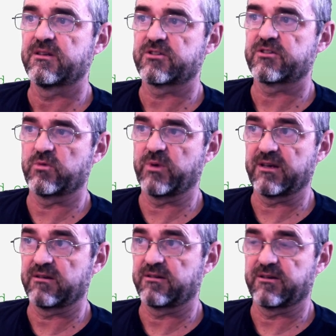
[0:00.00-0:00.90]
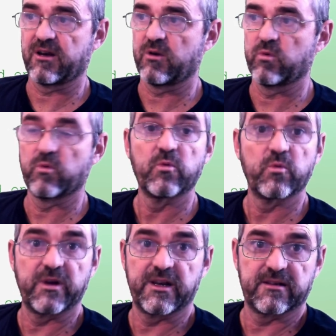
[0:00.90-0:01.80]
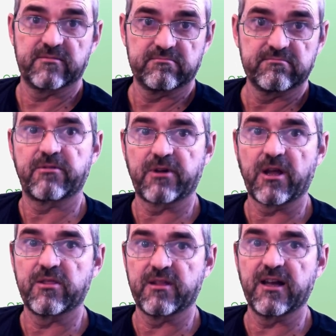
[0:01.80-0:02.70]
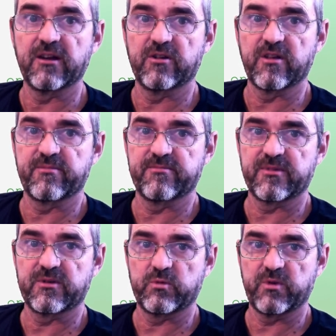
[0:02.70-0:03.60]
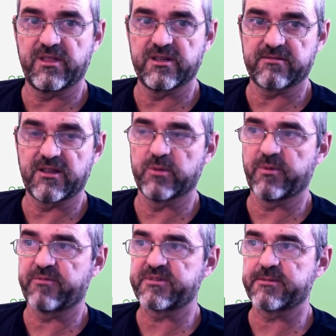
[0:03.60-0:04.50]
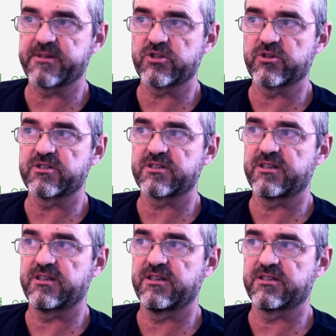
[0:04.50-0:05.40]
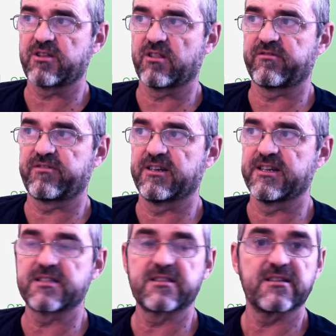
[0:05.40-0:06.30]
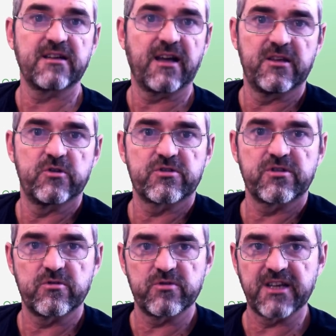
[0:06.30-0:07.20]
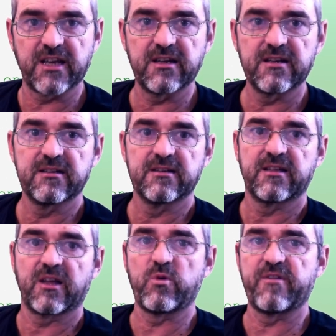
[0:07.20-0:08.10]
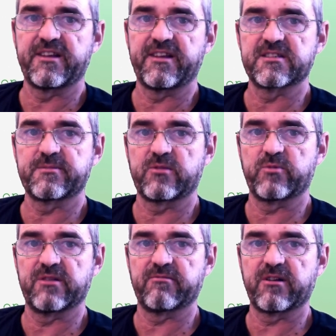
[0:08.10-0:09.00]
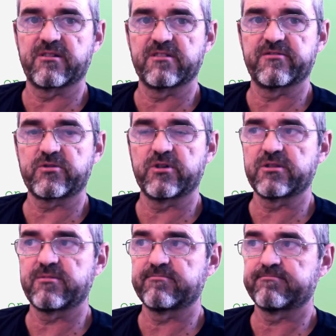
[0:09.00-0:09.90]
So well, now we'll run the algorithm with these random observations instead of the list I used to check equivalence between recursive or not.